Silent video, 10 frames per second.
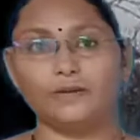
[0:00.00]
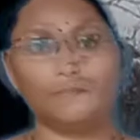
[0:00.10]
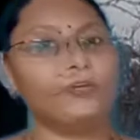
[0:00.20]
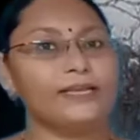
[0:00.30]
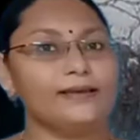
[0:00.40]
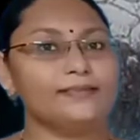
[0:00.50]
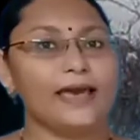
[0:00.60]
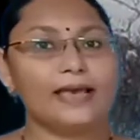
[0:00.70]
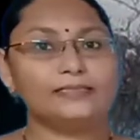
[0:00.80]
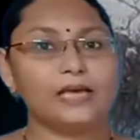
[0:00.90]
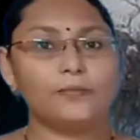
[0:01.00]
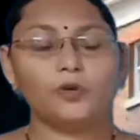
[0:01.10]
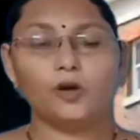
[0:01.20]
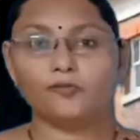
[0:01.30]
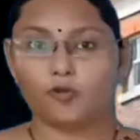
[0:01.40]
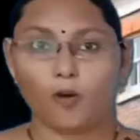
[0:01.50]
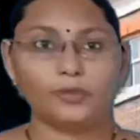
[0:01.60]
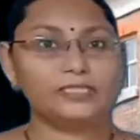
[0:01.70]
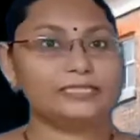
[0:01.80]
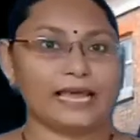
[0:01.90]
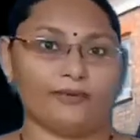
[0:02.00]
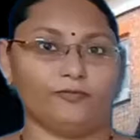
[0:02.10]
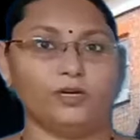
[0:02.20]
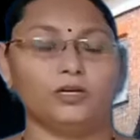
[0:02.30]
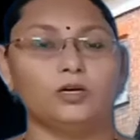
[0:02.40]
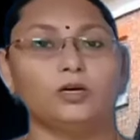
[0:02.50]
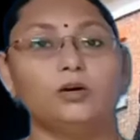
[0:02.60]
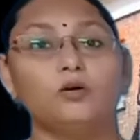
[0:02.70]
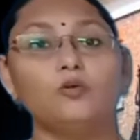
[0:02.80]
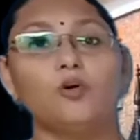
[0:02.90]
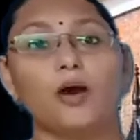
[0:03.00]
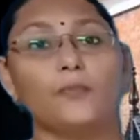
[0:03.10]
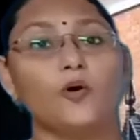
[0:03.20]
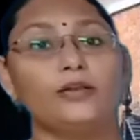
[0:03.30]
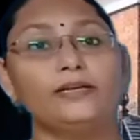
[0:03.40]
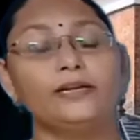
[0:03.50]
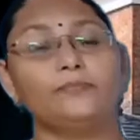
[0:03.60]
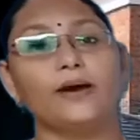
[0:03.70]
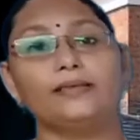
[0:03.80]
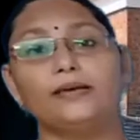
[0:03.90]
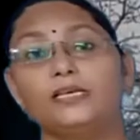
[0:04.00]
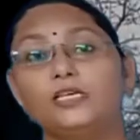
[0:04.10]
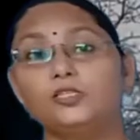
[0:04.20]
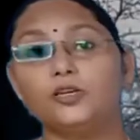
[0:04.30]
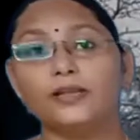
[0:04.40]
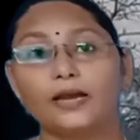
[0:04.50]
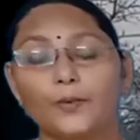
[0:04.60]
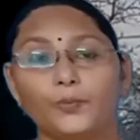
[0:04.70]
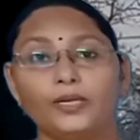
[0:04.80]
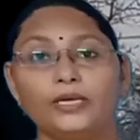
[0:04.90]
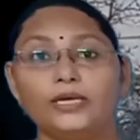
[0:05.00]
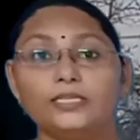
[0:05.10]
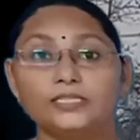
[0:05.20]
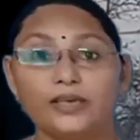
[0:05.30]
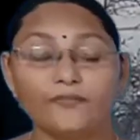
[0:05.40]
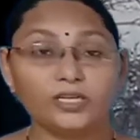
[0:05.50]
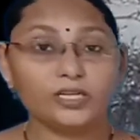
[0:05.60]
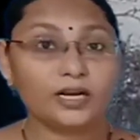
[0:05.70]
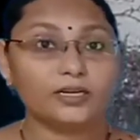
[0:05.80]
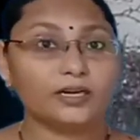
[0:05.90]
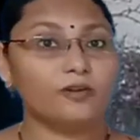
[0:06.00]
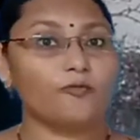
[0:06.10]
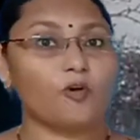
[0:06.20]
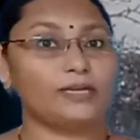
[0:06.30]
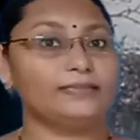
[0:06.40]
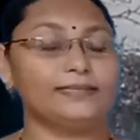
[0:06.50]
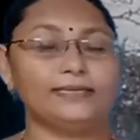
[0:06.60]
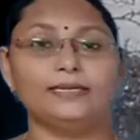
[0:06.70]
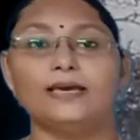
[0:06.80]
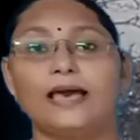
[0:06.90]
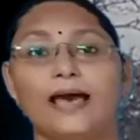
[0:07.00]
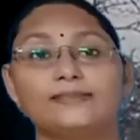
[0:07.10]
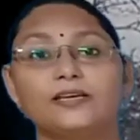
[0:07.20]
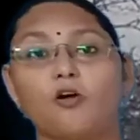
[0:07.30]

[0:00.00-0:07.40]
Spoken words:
If we take the example of Robert Clive, who appointed by the East India Company in 1743 as an